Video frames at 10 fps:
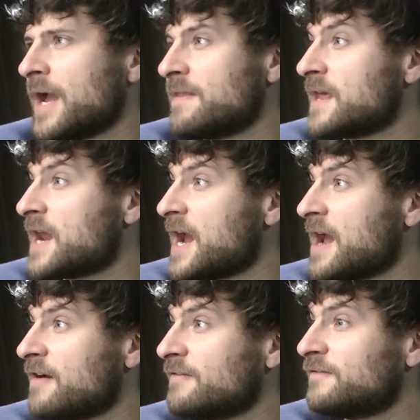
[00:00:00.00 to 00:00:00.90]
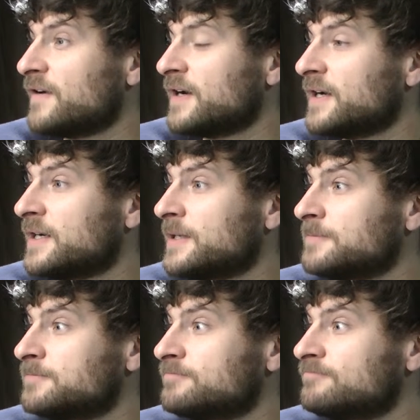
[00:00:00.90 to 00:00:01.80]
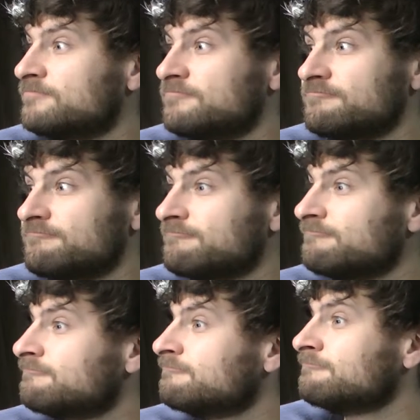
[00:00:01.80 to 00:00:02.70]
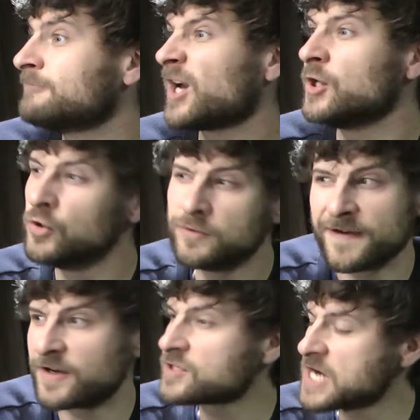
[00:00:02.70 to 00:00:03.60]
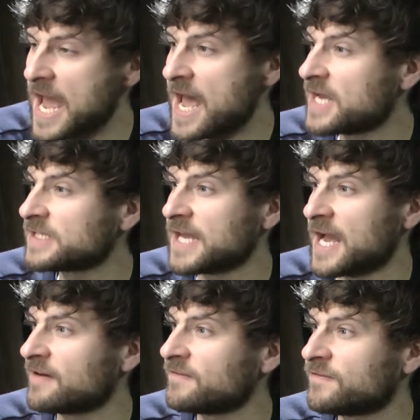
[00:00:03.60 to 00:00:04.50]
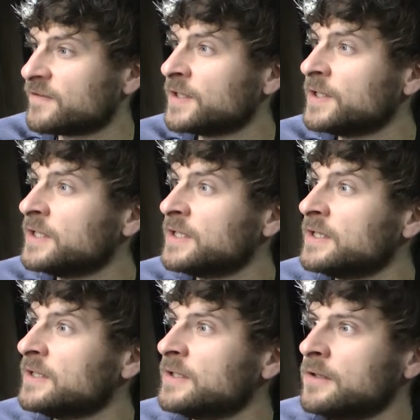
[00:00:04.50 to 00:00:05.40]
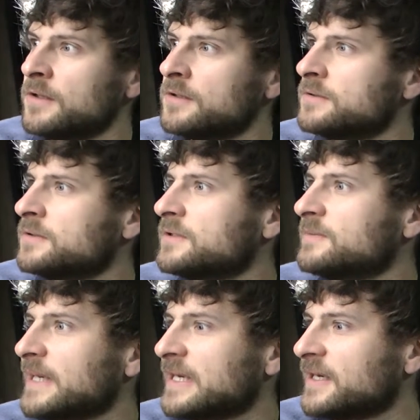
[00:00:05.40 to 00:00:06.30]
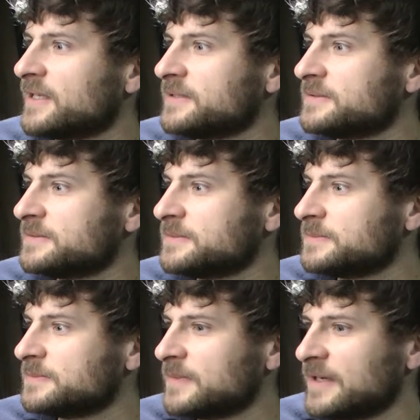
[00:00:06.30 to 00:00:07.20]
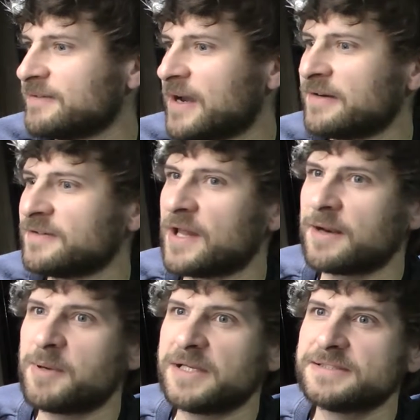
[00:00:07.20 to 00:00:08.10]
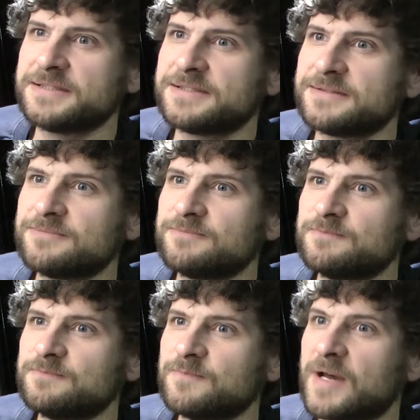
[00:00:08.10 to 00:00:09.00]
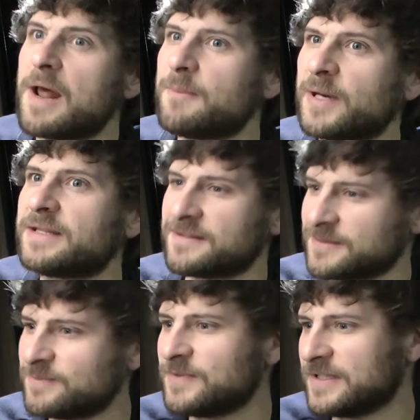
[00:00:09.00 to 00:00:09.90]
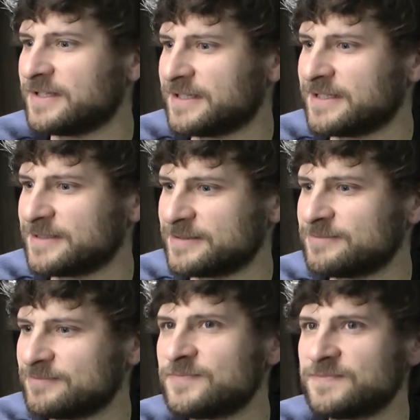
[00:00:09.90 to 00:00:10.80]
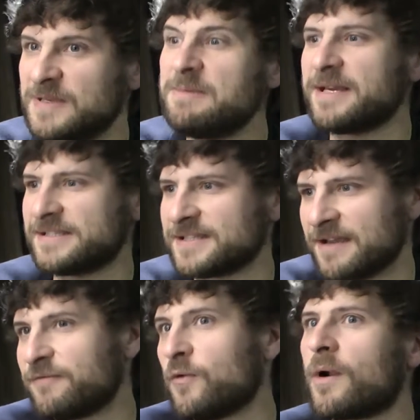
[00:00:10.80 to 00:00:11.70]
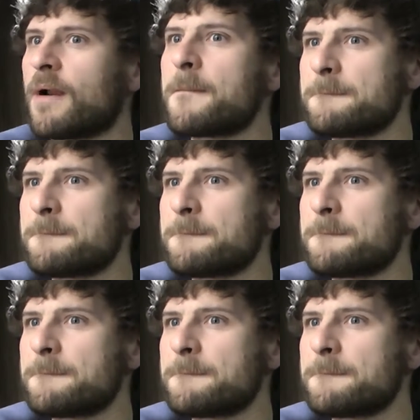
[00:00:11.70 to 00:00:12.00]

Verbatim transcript: and then I have um, a new Fender Jazz, I have, oh my god, I have, I have a lot of basses, but, but the, the uh, P basses I have four.